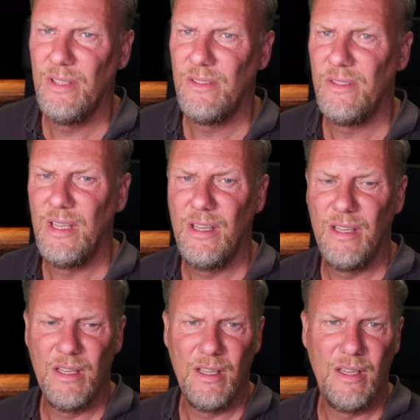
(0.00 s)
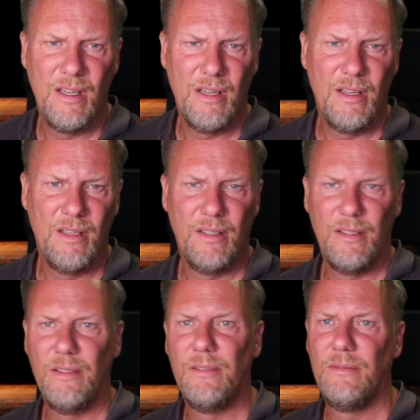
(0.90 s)
is
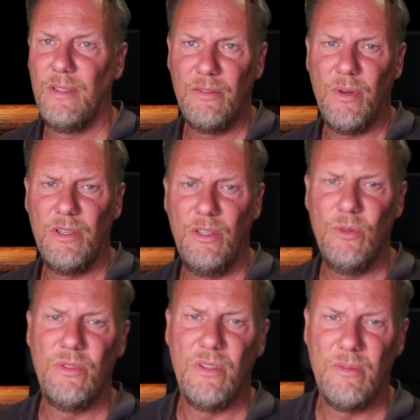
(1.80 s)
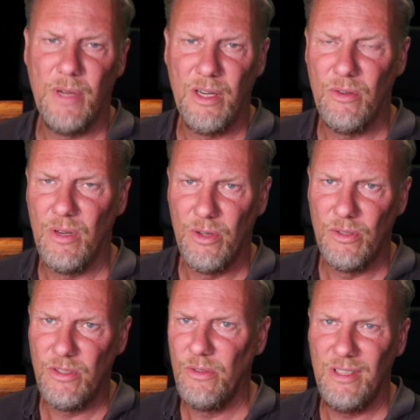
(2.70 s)
this one uses
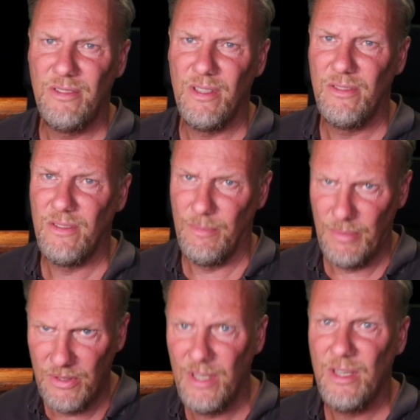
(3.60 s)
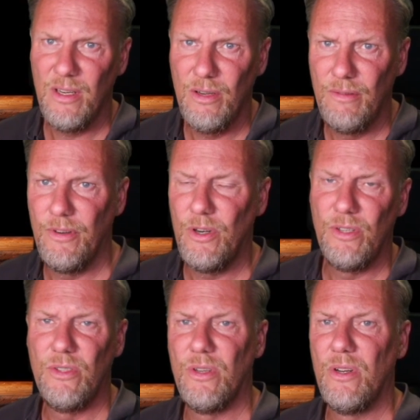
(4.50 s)
Microload, so this is the particular
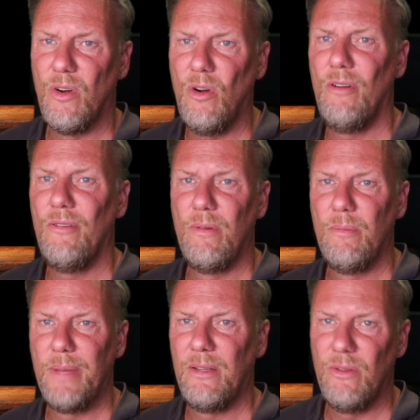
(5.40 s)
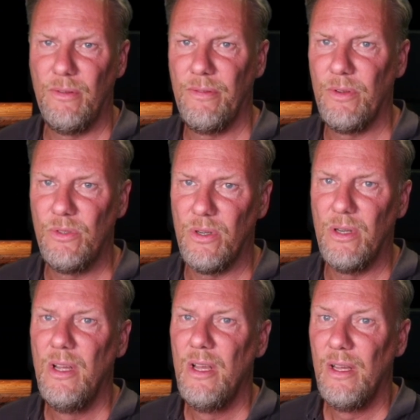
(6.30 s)
version of Back to the
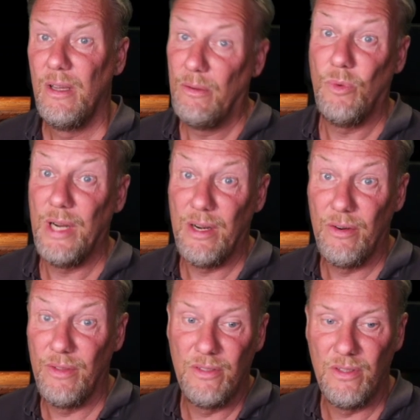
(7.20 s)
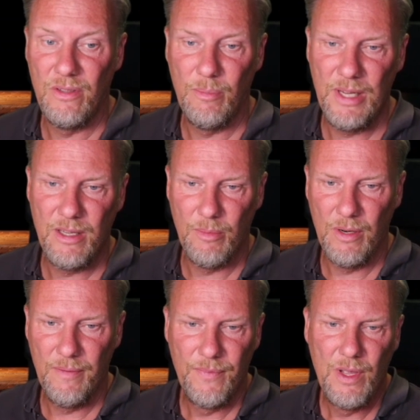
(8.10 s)
Future where this is applicable.